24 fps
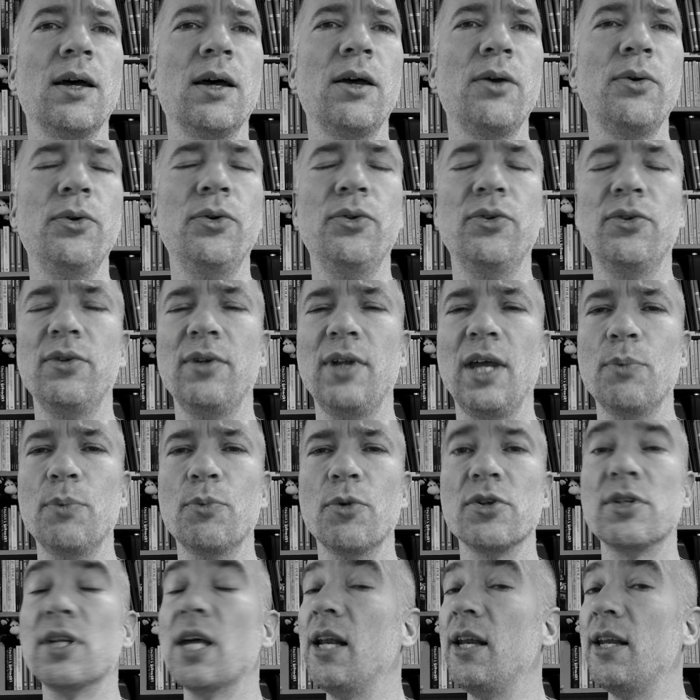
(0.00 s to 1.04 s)
whose name
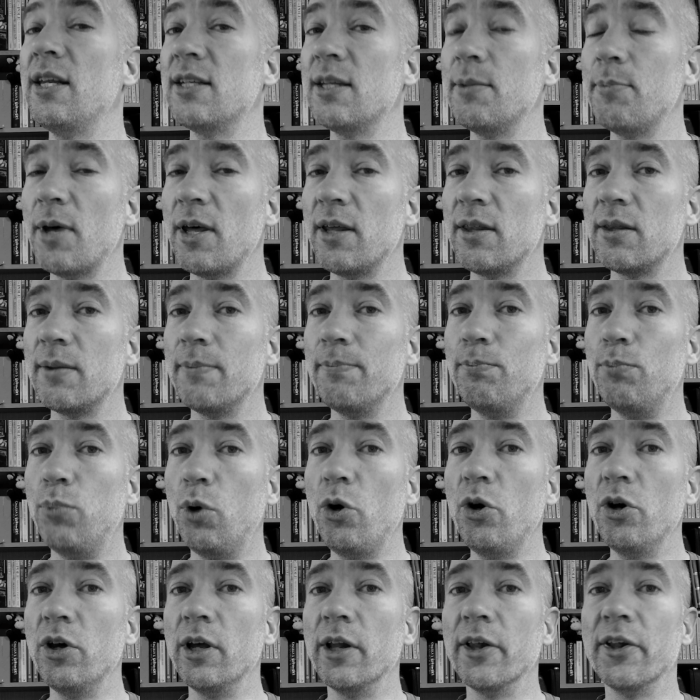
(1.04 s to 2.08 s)
was Elizabeth
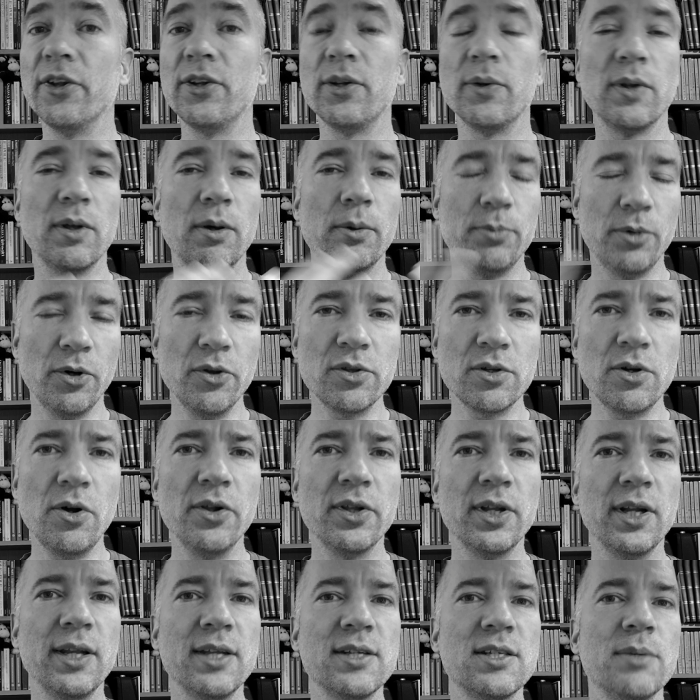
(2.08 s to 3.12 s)
Boyle. So they were both called
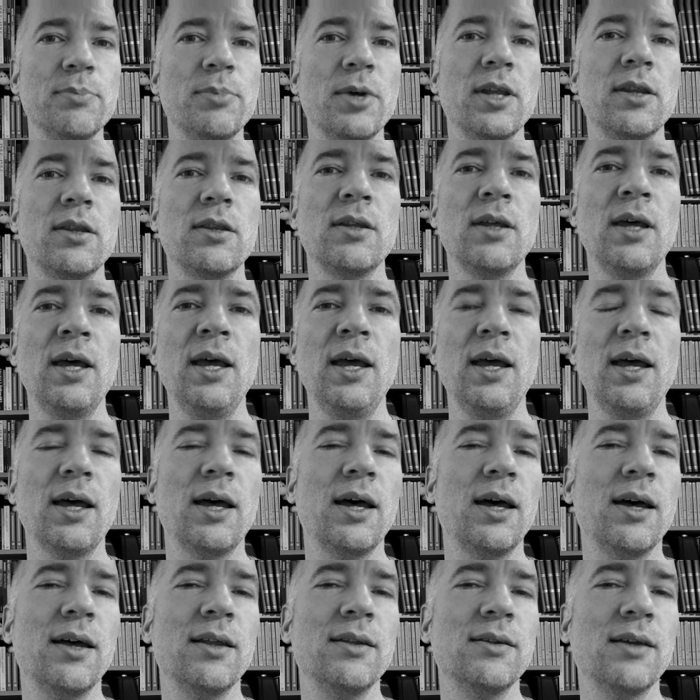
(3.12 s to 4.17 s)
Elizabeth,
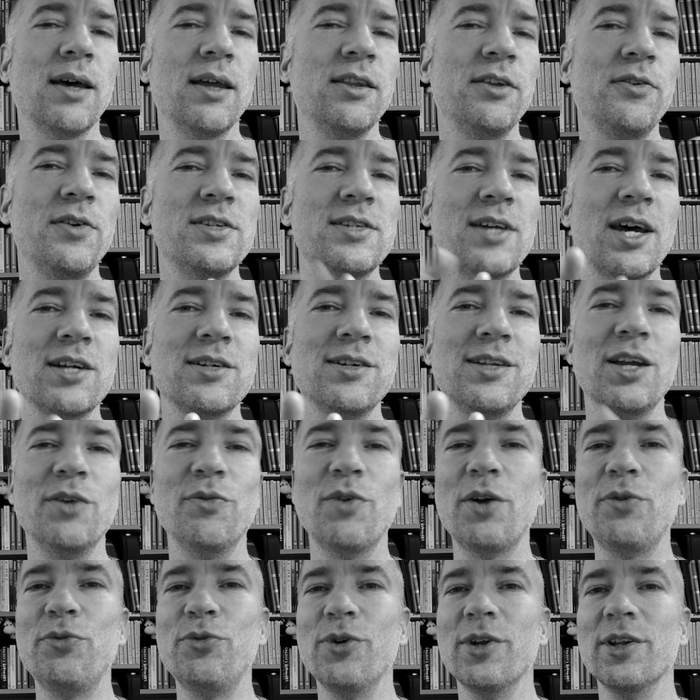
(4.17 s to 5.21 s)
and there is actually a
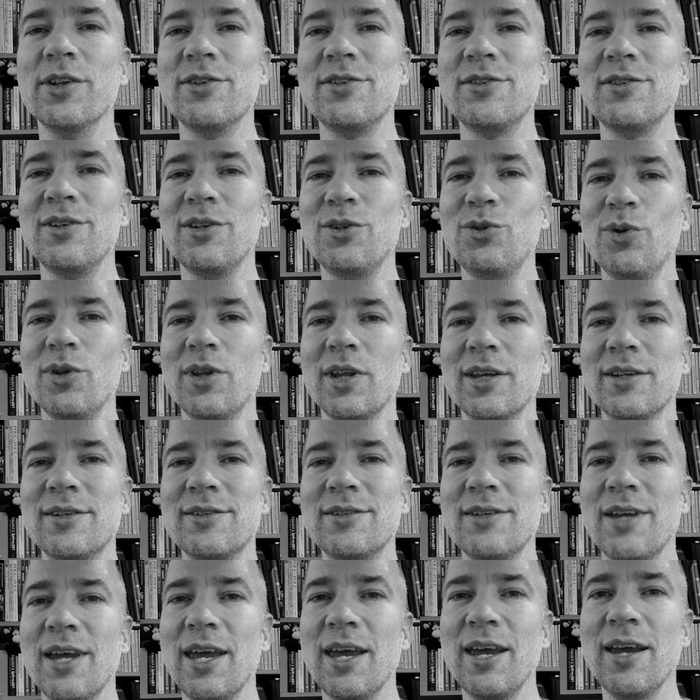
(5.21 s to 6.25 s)
reference to
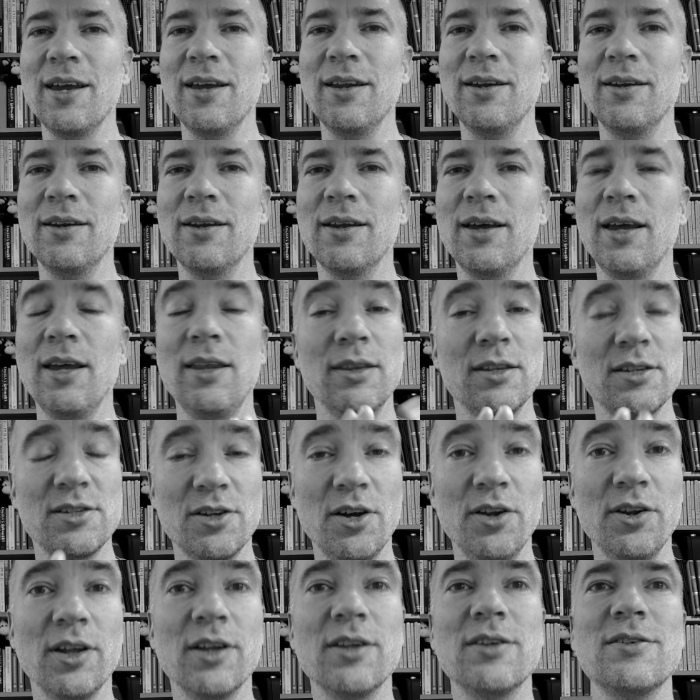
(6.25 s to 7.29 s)
this in the
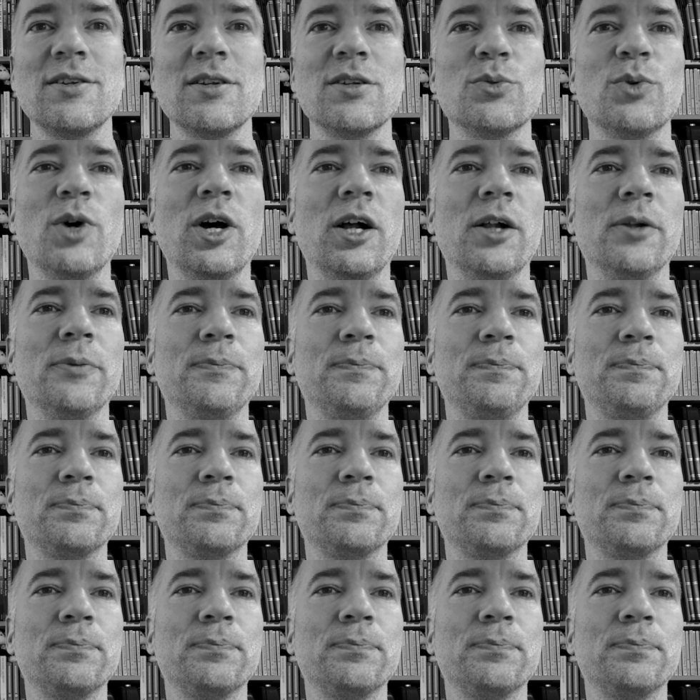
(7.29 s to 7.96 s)
sonnets as well.